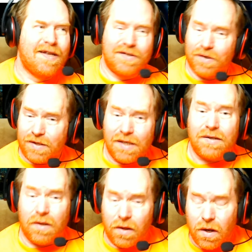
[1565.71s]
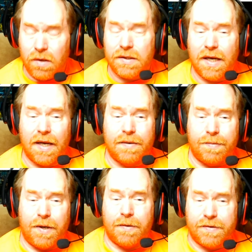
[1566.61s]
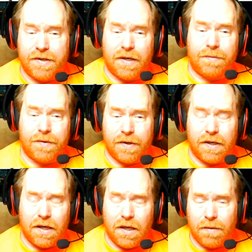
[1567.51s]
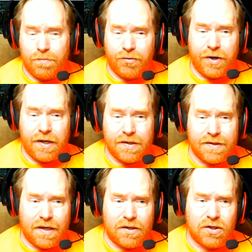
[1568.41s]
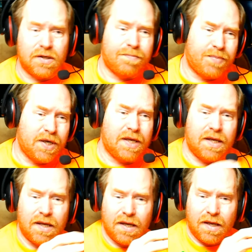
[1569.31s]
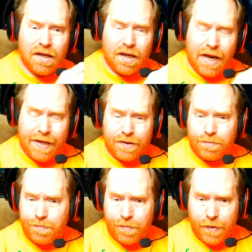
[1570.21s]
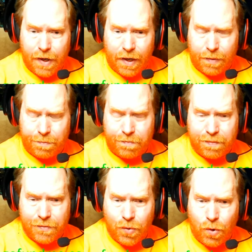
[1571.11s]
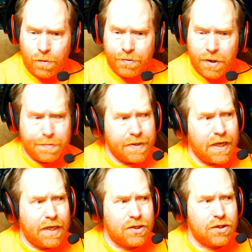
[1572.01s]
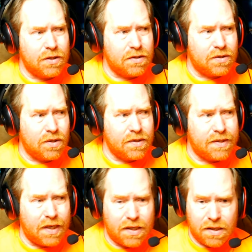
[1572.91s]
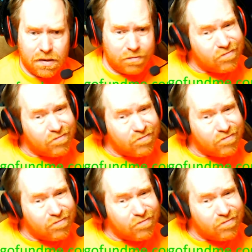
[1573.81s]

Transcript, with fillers: So it takes a long time to be able to set up the breeding section, and coral propagation is going to take